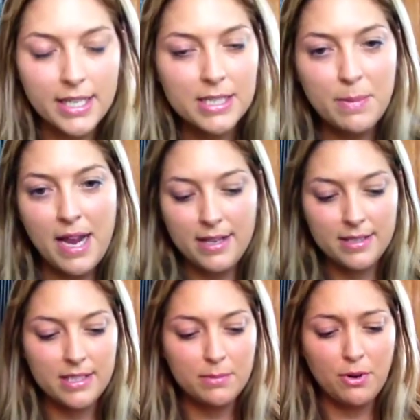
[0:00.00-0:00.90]
it's
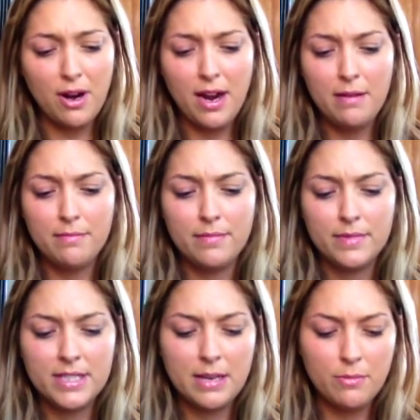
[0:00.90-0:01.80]
past its prime.
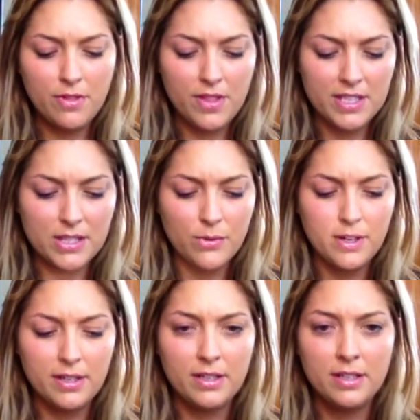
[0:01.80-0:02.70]
Same with this
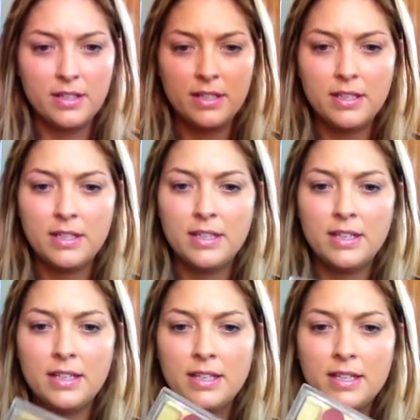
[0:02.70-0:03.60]
one.
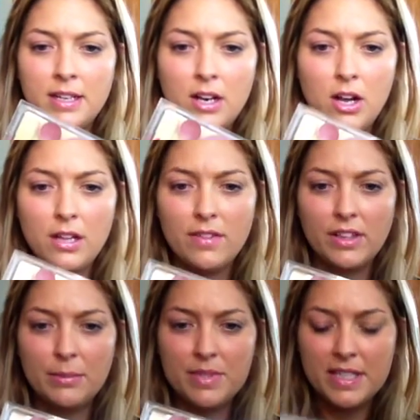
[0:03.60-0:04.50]
All of the
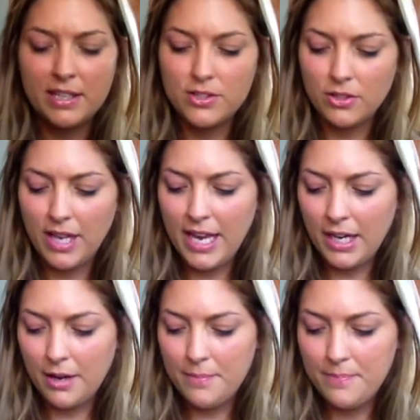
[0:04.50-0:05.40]
lipsticks are,
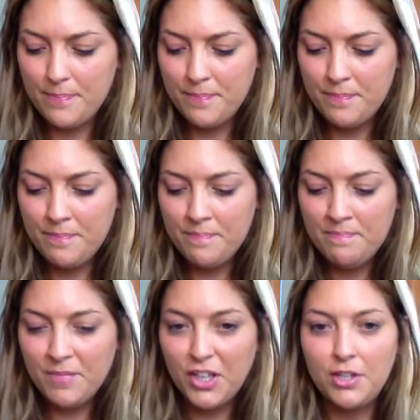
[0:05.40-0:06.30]
like,
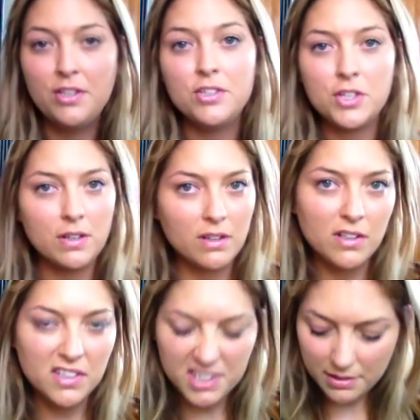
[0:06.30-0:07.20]

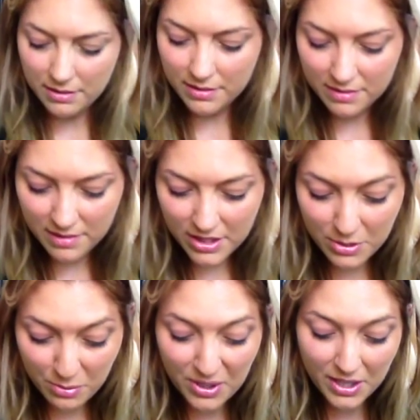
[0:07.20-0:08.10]
congealed.
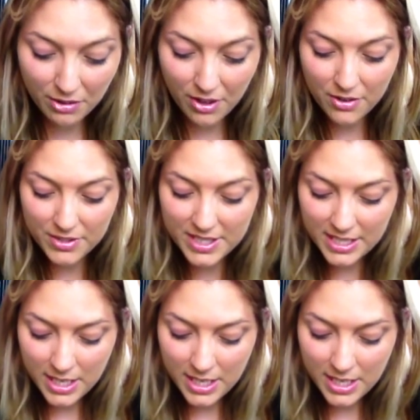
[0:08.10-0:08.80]
They're pretty gross.